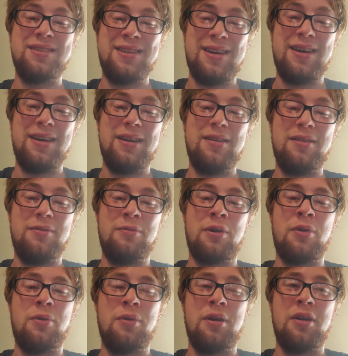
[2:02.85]
Day,
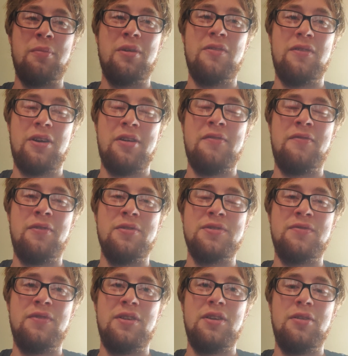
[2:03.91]
recording my very
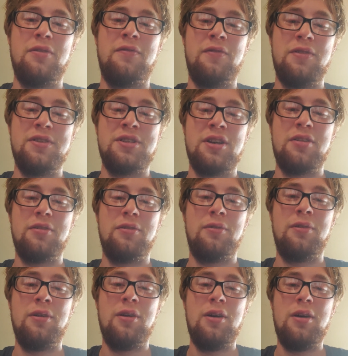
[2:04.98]
first video for the channel.
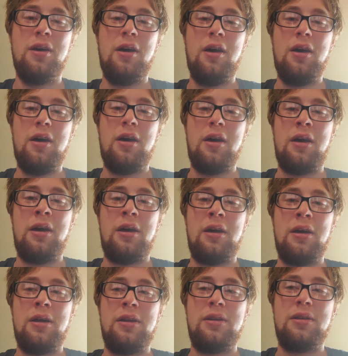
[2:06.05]

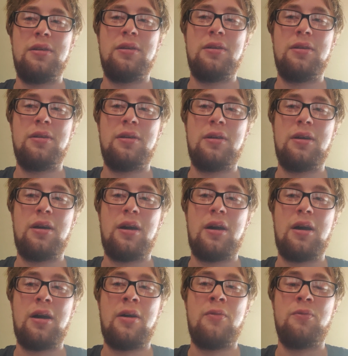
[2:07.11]
And
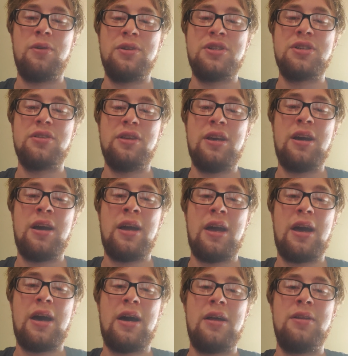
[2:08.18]
originally I
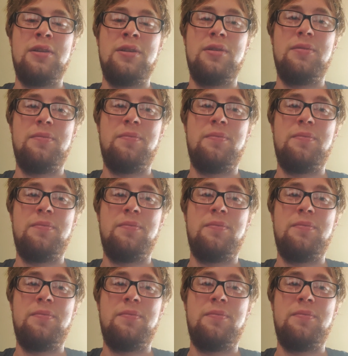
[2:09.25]
had